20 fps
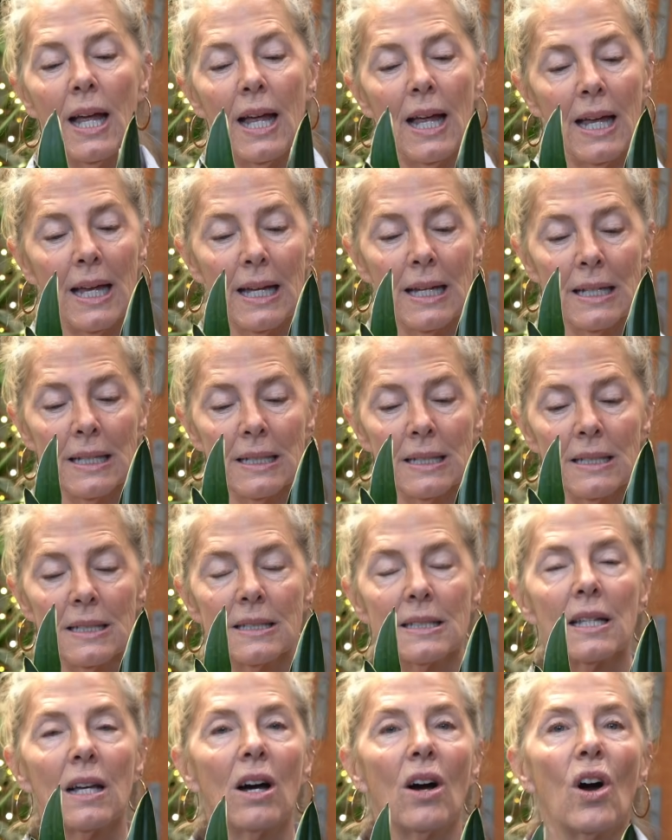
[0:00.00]

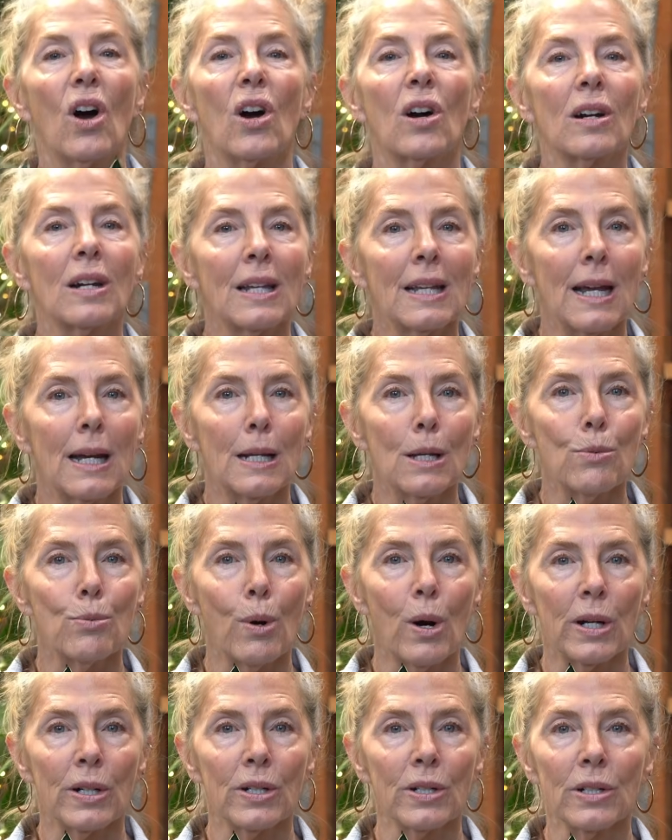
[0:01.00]
is hardly any
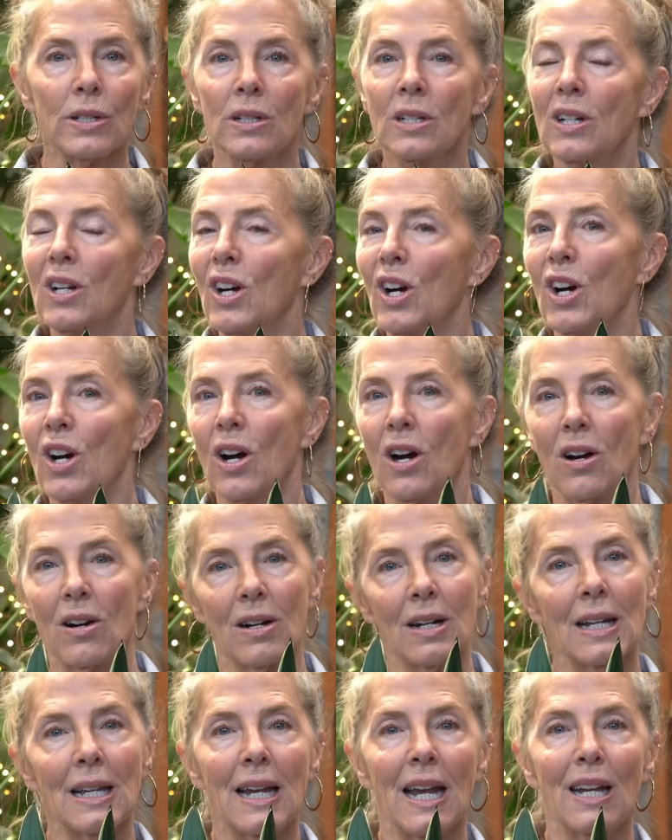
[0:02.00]
water,
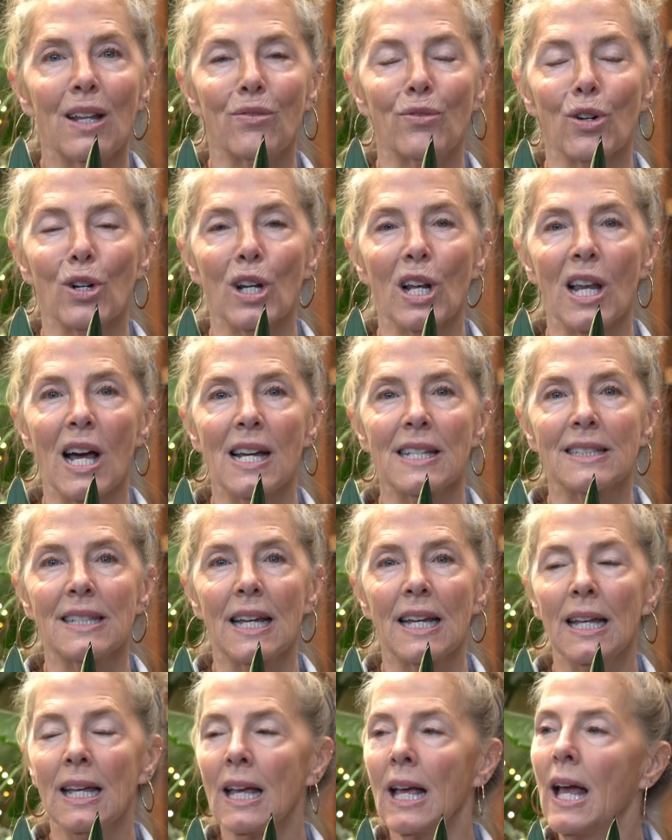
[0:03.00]
hardly any
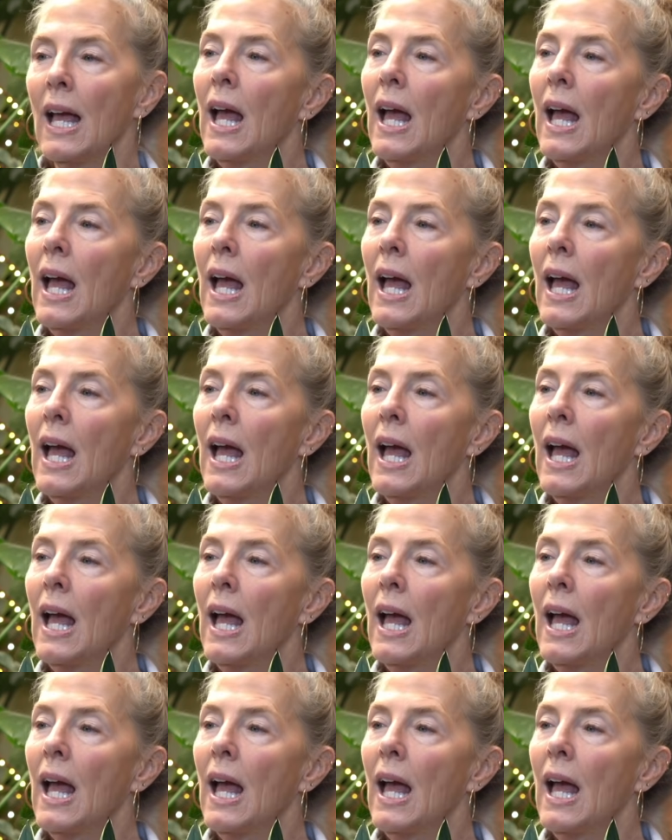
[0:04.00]
fertilizing,